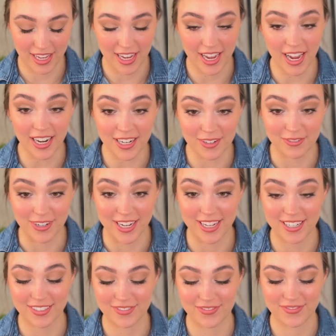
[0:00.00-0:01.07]

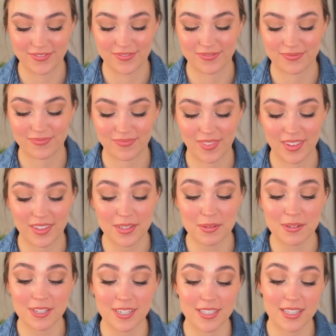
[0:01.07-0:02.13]
Anyway, this
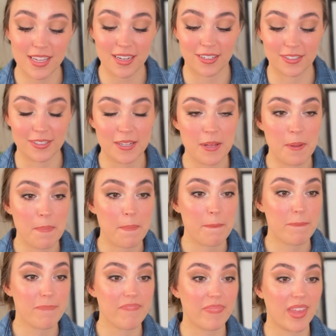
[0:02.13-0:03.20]
was on sale,
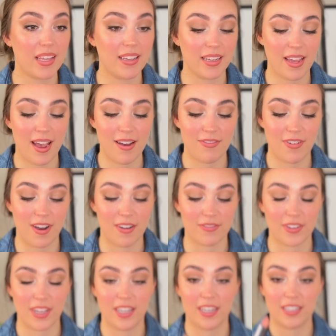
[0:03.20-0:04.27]
like half off,
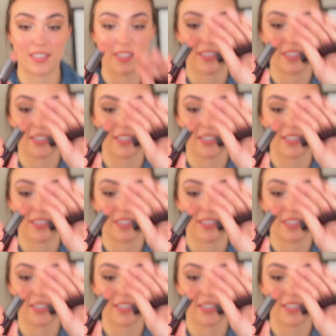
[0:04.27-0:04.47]
and it's